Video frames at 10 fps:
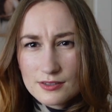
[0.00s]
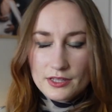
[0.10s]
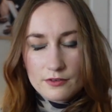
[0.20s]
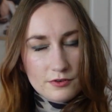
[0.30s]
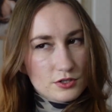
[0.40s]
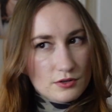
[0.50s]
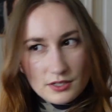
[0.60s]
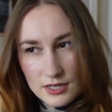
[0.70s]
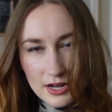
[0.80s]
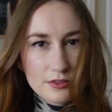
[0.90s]
Or like the first
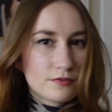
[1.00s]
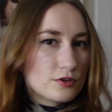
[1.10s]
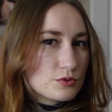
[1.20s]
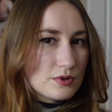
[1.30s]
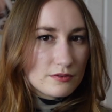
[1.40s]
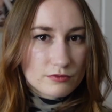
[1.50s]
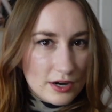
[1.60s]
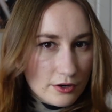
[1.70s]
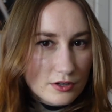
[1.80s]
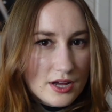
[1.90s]
written down, the first we have
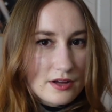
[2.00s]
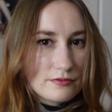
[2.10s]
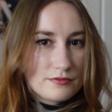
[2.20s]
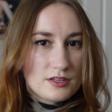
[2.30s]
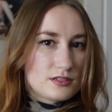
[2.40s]
record of.